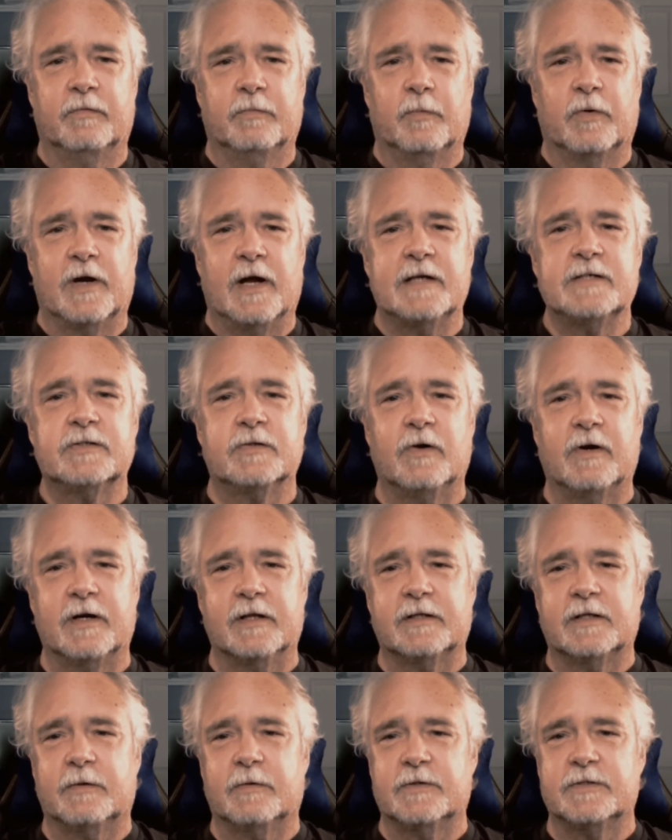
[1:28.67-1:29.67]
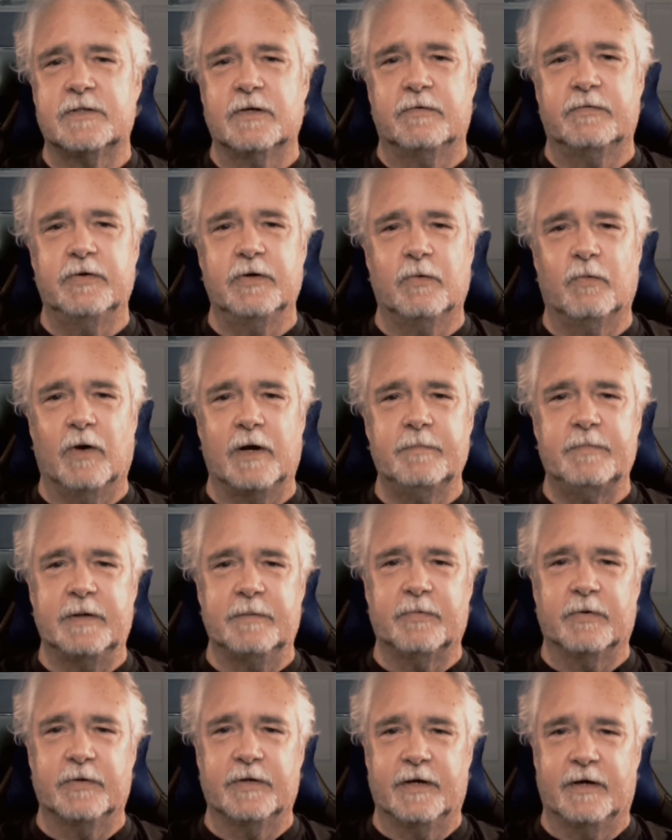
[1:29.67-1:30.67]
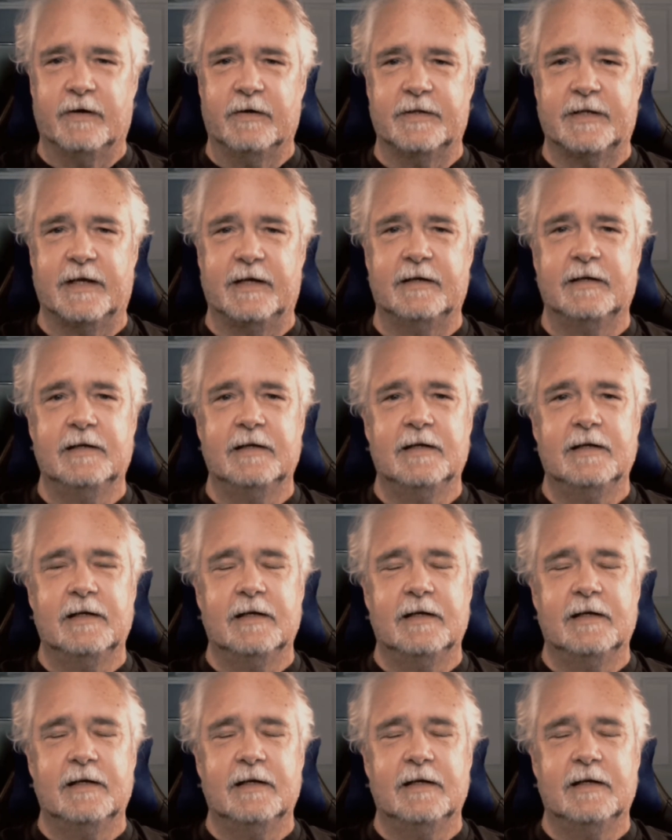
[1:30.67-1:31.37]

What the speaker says: When I started, there were so few white people there that